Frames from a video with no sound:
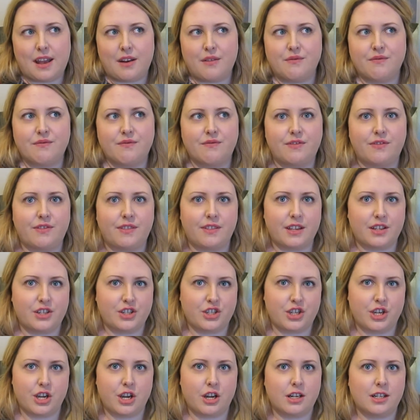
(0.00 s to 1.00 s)
kind of
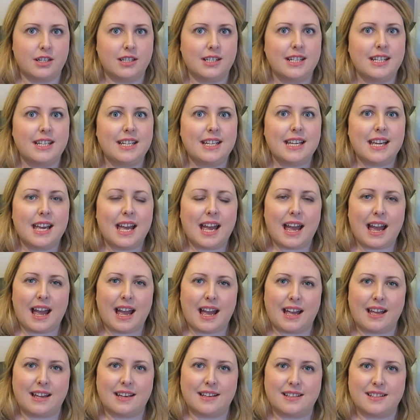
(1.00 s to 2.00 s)
this year,
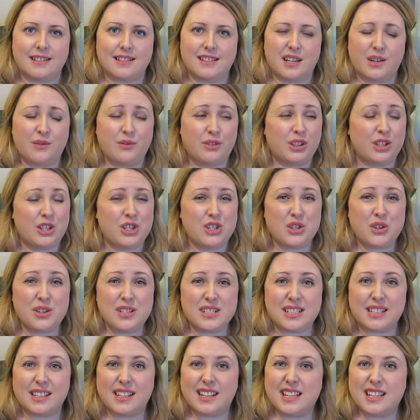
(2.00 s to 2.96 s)
and I've really enjoyed it.